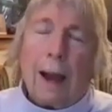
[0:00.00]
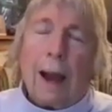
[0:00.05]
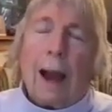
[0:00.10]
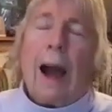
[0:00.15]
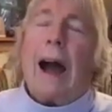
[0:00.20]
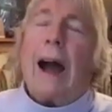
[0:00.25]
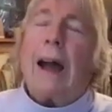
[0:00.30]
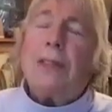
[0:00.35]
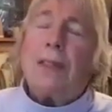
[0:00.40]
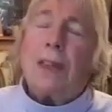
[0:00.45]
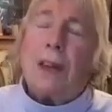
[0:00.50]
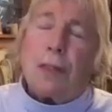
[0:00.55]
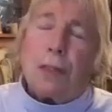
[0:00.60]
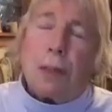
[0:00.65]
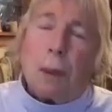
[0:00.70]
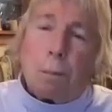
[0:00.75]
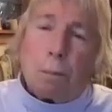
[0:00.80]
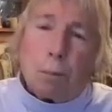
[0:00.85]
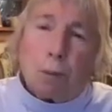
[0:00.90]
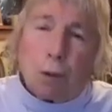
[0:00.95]
And that
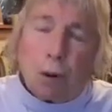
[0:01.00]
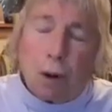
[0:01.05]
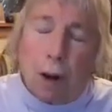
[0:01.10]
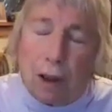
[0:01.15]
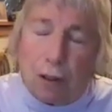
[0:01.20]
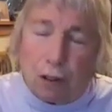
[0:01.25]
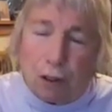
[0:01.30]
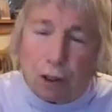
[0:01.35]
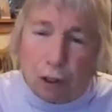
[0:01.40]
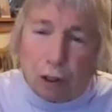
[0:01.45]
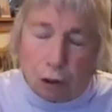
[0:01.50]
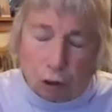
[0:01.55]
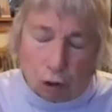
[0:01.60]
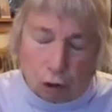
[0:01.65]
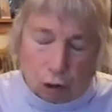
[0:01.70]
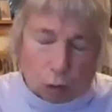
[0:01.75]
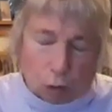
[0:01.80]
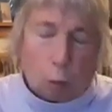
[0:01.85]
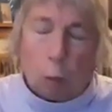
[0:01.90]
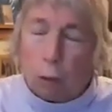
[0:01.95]
the
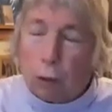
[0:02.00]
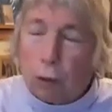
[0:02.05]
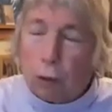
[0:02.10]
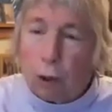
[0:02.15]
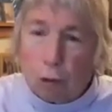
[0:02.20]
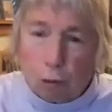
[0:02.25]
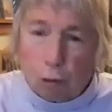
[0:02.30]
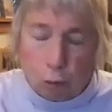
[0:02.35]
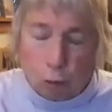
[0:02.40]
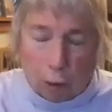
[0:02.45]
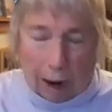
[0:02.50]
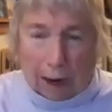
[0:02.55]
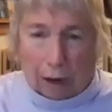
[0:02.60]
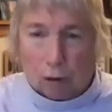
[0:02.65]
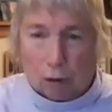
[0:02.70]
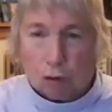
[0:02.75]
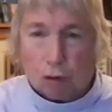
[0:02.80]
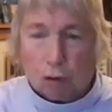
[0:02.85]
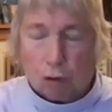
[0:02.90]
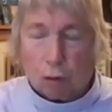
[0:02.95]
presence with
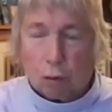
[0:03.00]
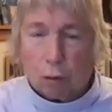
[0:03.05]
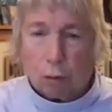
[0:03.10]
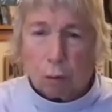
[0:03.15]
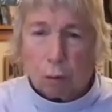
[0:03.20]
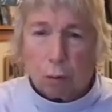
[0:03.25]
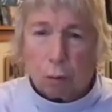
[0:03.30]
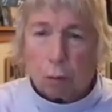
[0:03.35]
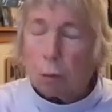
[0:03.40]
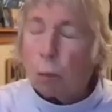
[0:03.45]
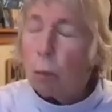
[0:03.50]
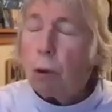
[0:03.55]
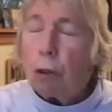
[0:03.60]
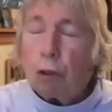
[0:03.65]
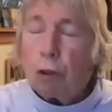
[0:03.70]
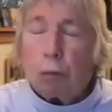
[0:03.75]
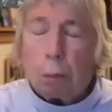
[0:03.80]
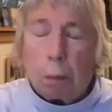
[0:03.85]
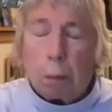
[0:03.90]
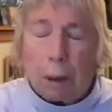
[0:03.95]
contraction, with
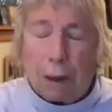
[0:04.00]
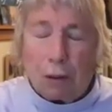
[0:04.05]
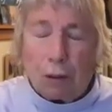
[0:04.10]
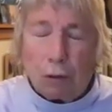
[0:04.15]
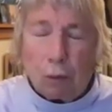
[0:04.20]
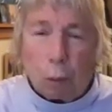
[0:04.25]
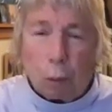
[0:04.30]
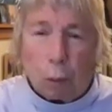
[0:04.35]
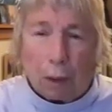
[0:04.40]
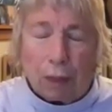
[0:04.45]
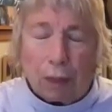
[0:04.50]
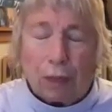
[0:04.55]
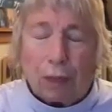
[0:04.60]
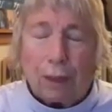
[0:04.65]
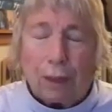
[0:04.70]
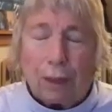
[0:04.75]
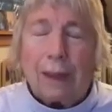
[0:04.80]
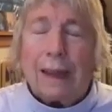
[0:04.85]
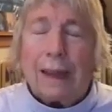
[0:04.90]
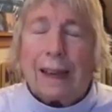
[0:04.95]
space, with
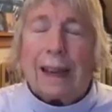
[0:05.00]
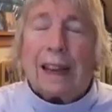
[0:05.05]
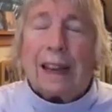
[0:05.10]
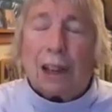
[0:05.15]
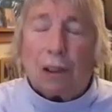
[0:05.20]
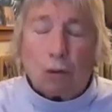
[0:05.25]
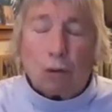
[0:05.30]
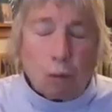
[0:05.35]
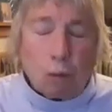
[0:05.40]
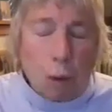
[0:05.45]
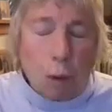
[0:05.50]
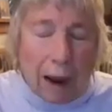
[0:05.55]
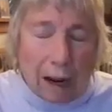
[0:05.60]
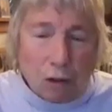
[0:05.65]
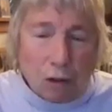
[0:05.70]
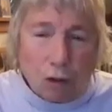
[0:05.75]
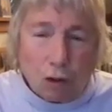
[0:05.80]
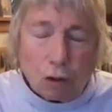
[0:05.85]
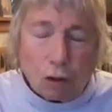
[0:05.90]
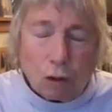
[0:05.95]

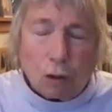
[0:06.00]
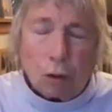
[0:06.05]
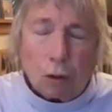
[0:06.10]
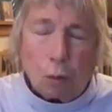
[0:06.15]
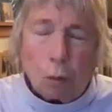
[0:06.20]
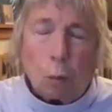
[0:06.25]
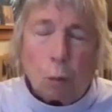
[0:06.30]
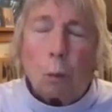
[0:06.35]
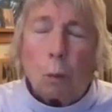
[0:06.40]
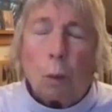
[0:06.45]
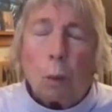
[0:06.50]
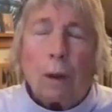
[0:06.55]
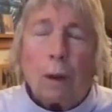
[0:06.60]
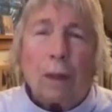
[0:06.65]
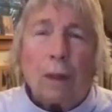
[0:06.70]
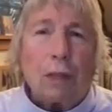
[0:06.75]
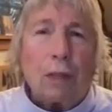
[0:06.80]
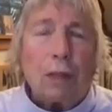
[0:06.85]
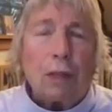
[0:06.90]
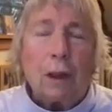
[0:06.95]
contraction,
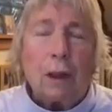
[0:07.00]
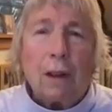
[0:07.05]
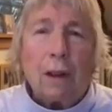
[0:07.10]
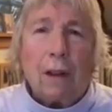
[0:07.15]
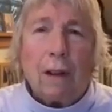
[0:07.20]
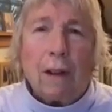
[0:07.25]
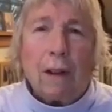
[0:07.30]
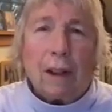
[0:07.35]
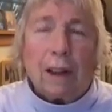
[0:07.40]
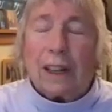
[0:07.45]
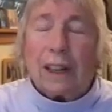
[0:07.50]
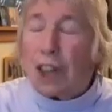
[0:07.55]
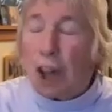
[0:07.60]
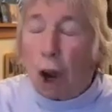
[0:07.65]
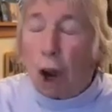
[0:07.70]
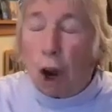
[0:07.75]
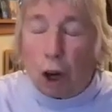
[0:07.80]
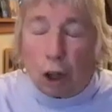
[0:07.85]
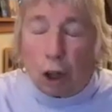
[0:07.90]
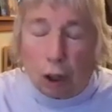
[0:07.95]
with
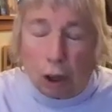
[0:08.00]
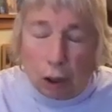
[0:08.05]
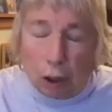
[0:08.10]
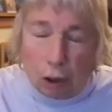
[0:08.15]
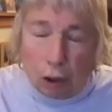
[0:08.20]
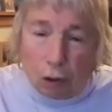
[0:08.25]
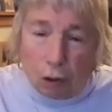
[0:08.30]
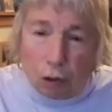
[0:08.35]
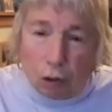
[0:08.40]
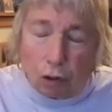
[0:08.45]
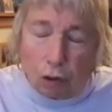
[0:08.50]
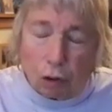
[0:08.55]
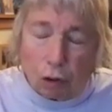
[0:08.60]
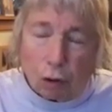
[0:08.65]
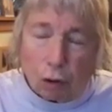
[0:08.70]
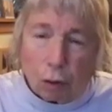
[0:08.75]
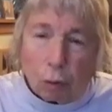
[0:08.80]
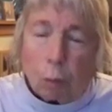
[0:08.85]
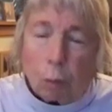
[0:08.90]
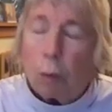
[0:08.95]

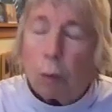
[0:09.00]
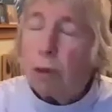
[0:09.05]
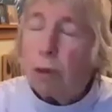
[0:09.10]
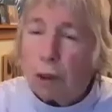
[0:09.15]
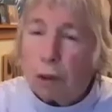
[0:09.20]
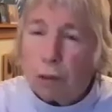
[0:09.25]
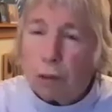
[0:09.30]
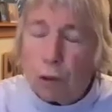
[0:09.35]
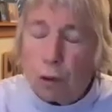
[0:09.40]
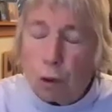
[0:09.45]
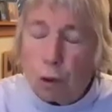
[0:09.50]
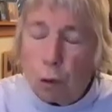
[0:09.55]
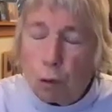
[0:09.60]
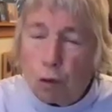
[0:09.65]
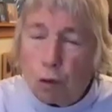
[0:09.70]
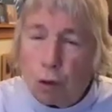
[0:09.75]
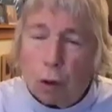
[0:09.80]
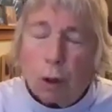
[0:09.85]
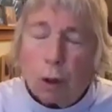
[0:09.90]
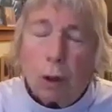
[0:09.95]
darkness, with
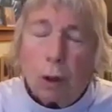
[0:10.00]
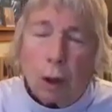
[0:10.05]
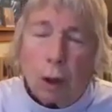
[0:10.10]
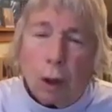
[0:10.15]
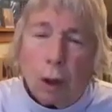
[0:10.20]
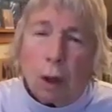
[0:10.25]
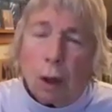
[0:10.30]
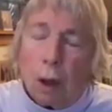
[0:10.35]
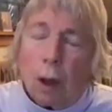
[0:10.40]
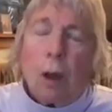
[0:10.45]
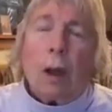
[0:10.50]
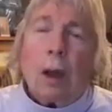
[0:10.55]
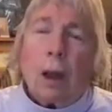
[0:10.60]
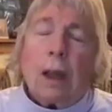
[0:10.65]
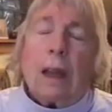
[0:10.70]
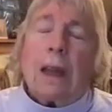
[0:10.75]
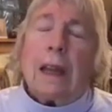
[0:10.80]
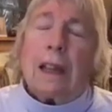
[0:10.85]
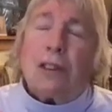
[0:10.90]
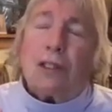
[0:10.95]
confusion,
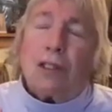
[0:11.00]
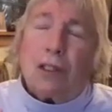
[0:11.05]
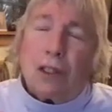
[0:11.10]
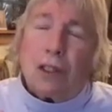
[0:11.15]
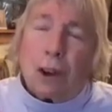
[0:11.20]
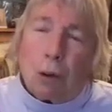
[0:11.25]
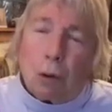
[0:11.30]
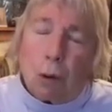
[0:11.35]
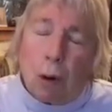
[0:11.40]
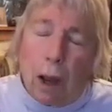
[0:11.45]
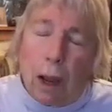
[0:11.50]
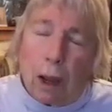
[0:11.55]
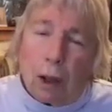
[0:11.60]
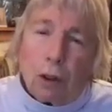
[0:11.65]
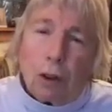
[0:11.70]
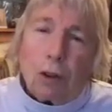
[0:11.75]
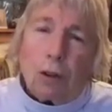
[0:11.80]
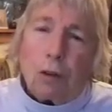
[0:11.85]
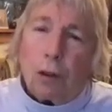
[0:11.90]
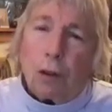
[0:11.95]
is the
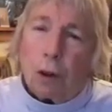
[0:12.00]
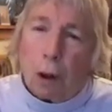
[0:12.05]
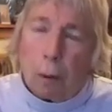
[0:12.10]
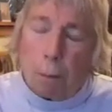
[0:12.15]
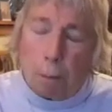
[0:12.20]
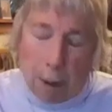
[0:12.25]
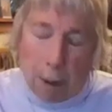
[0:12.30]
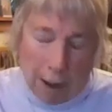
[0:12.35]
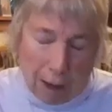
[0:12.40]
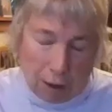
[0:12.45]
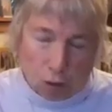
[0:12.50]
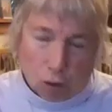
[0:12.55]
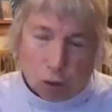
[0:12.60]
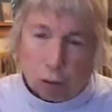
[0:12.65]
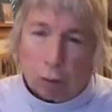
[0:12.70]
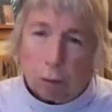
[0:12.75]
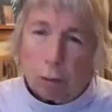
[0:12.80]
ground for compassion.